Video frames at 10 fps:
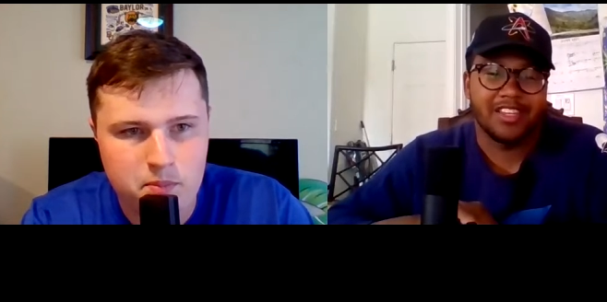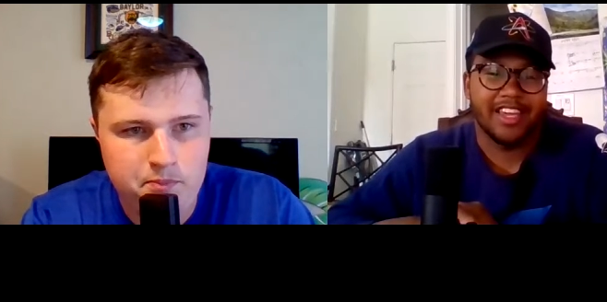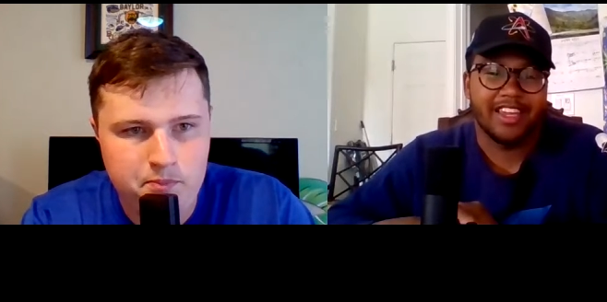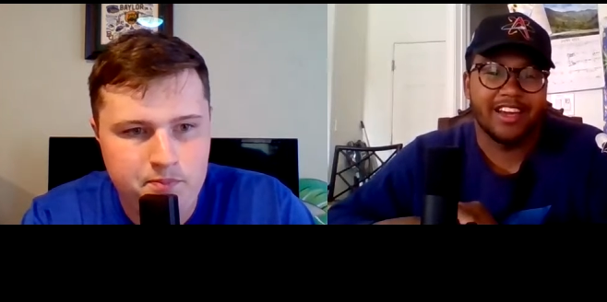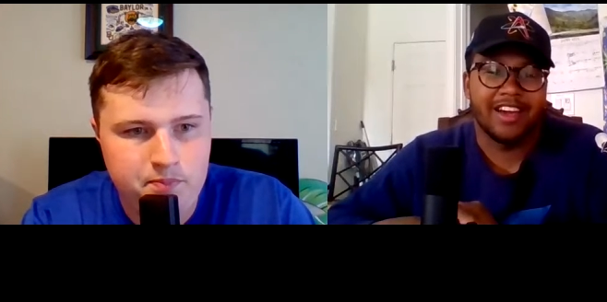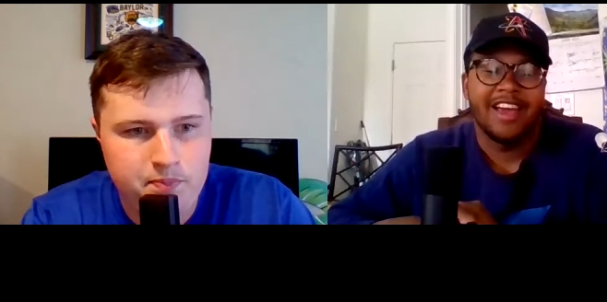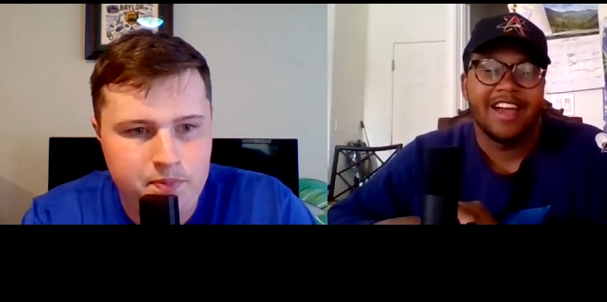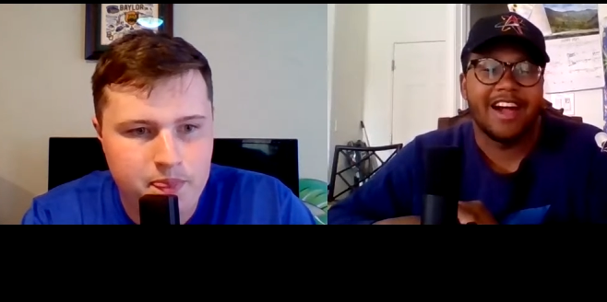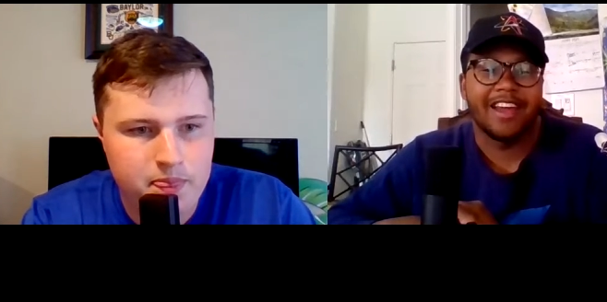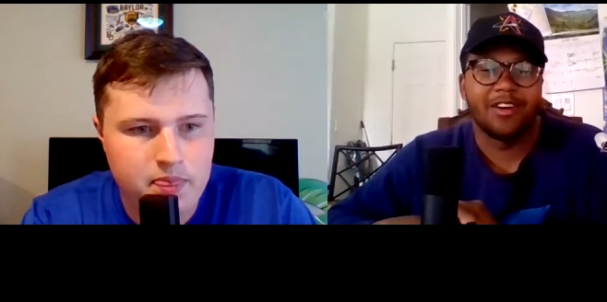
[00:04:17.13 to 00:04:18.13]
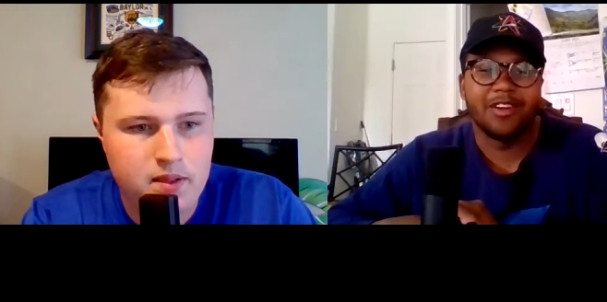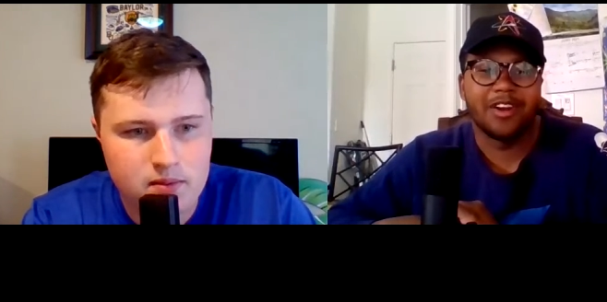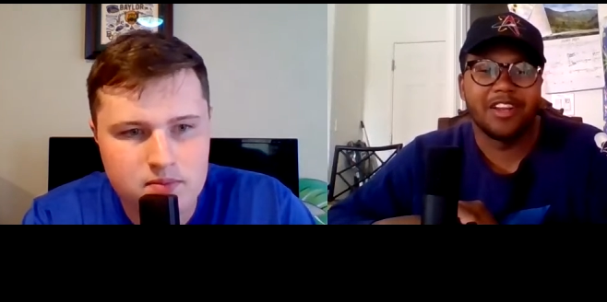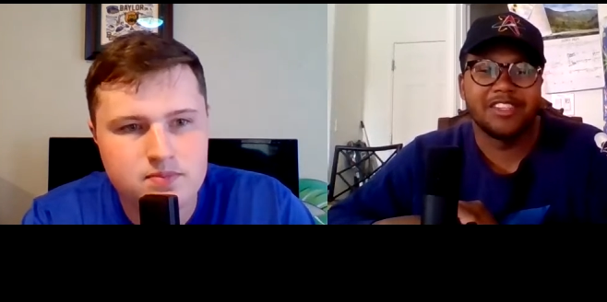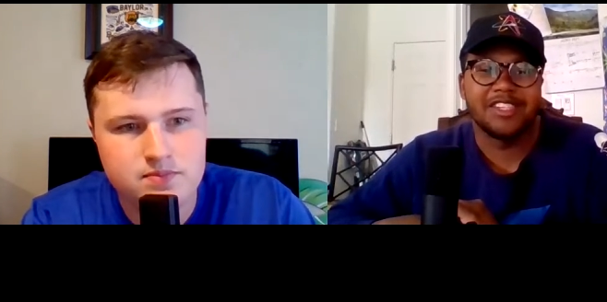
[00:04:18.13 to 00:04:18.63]
Speaker 1: Like uh, I know you're
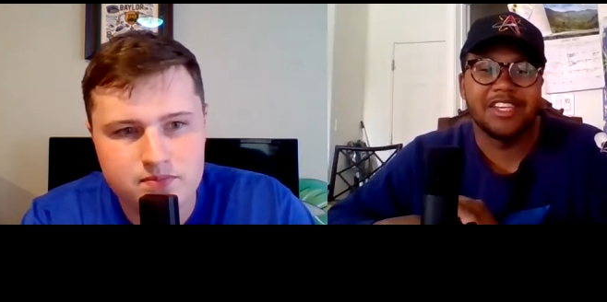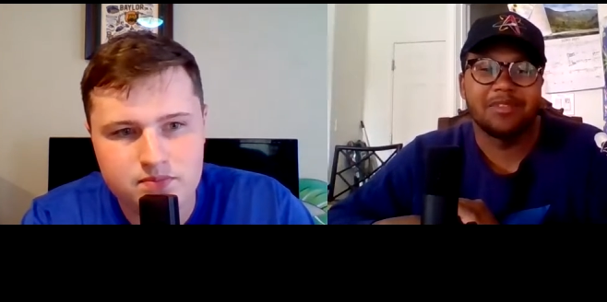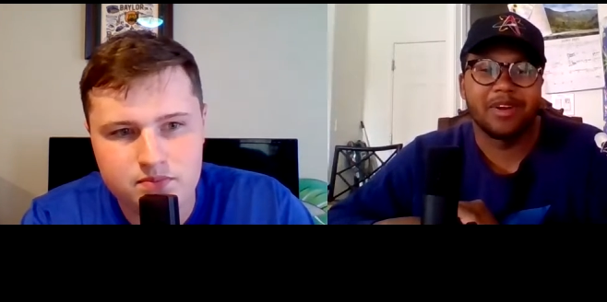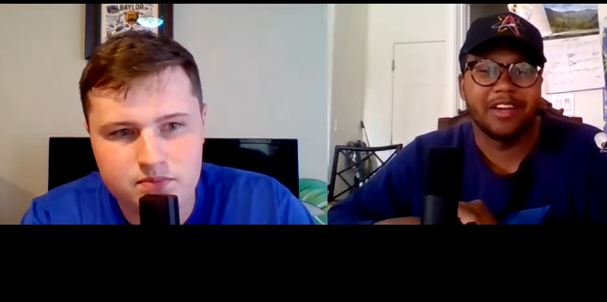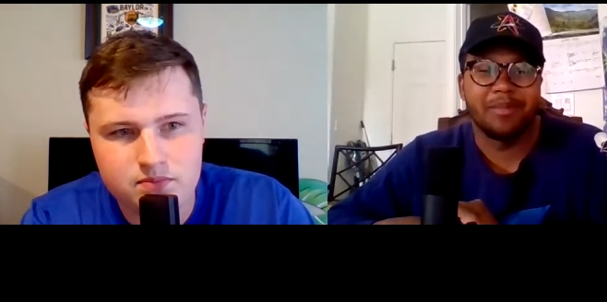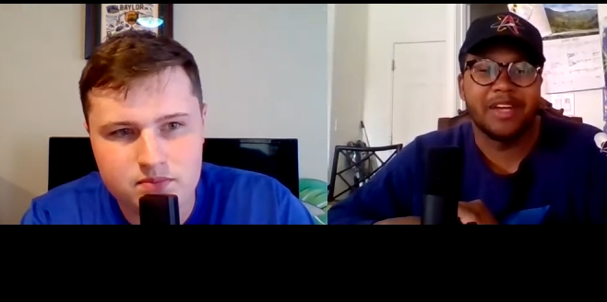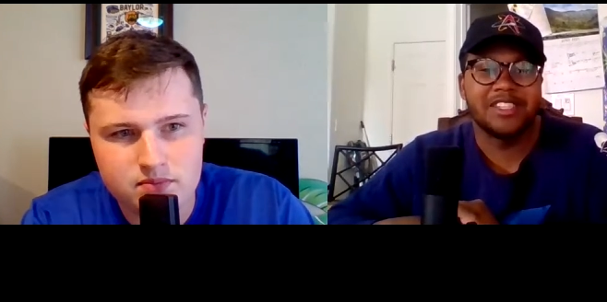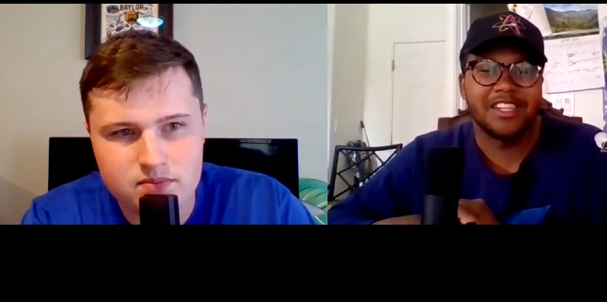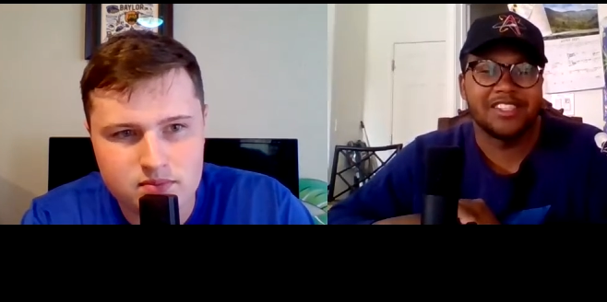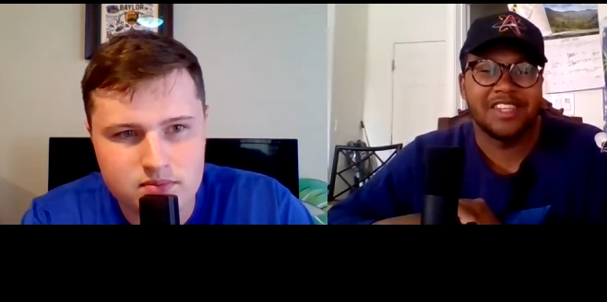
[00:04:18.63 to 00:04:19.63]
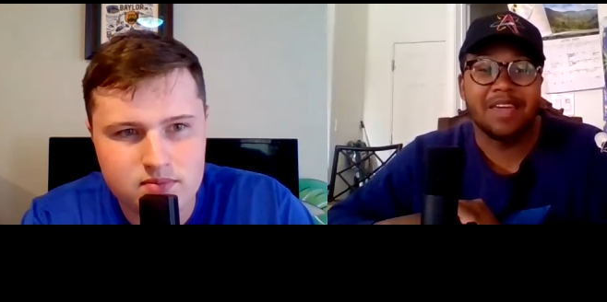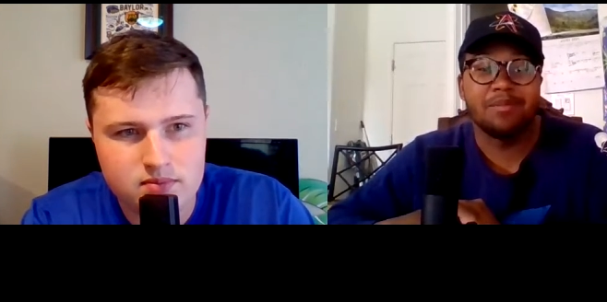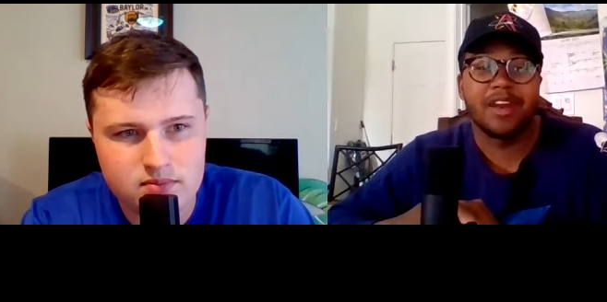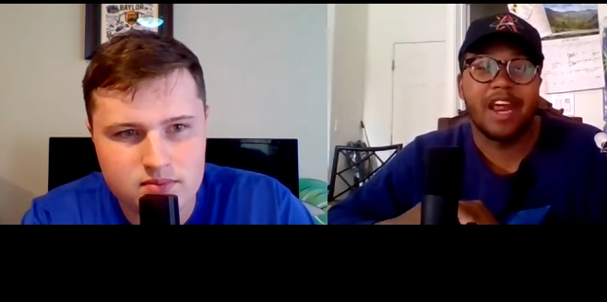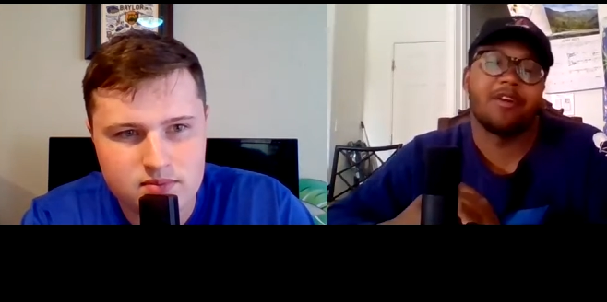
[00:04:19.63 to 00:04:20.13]
gonna see when I mention his
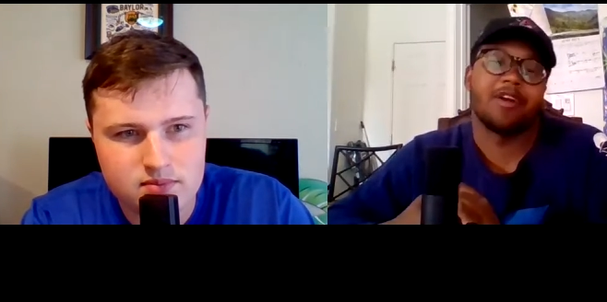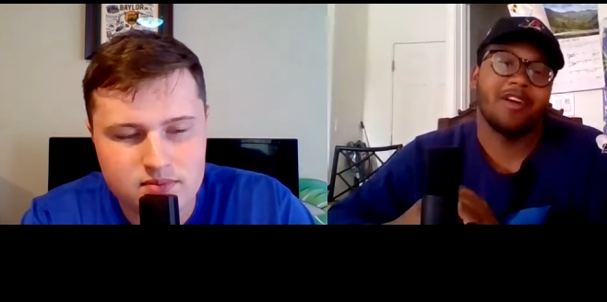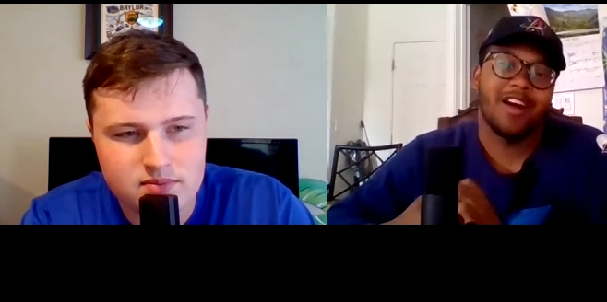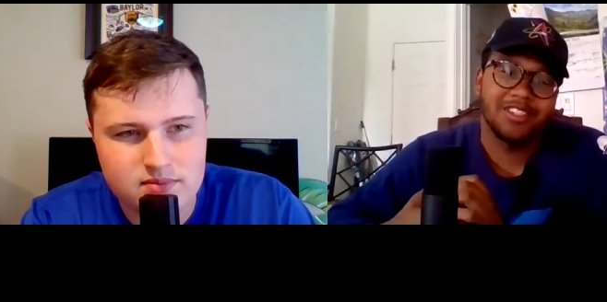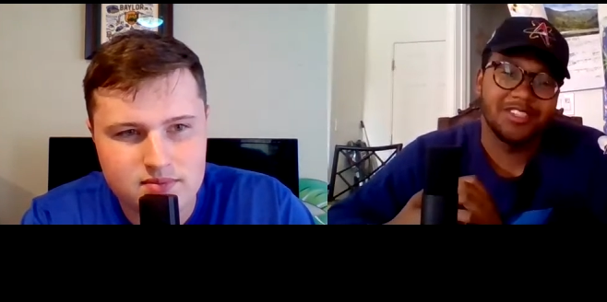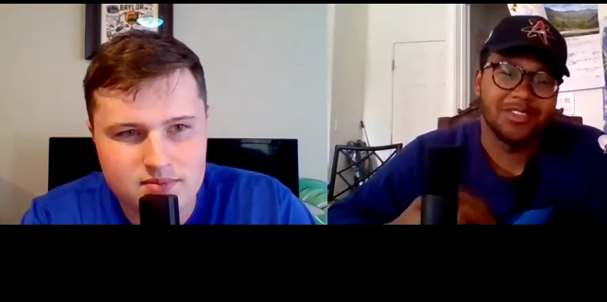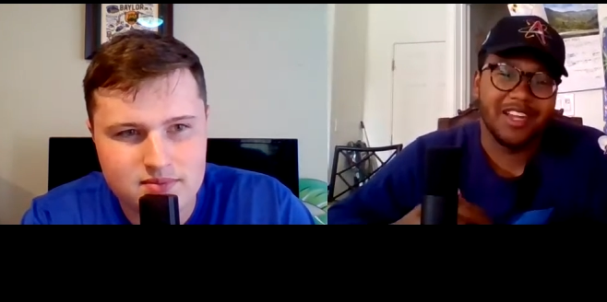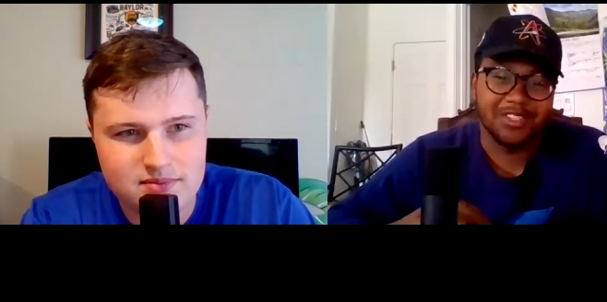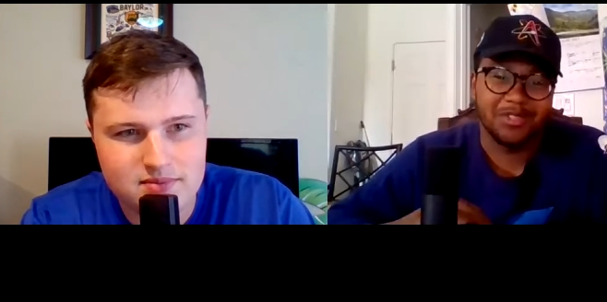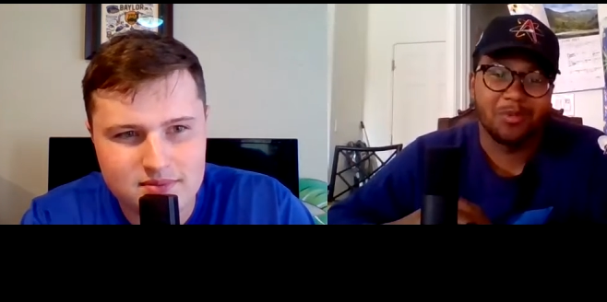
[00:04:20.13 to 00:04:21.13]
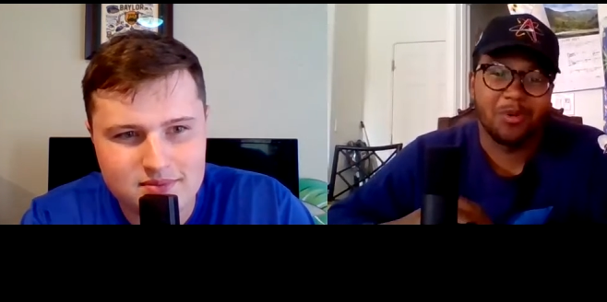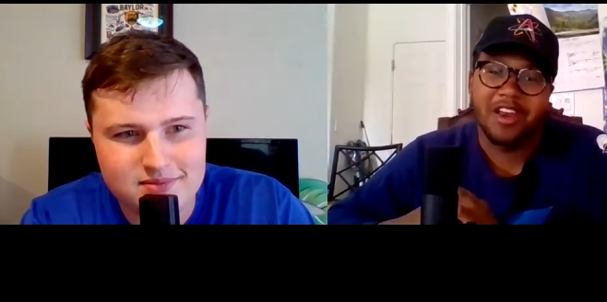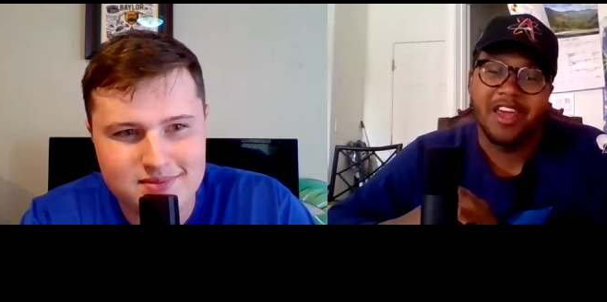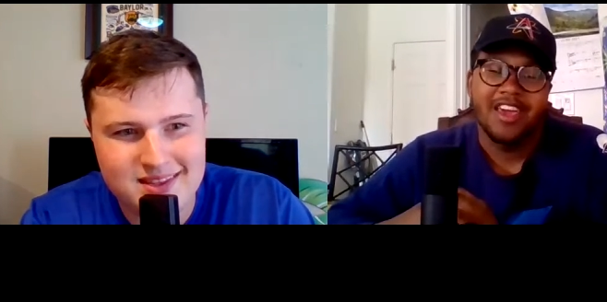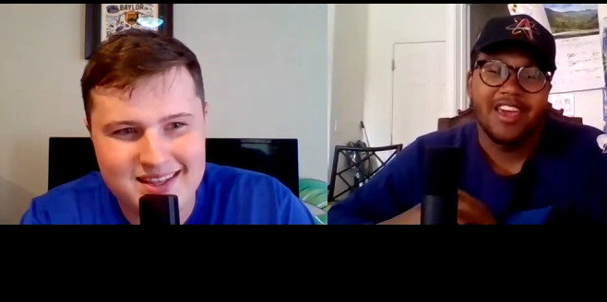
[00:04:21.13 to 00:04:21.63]
name, but Eric Crouch in 2001.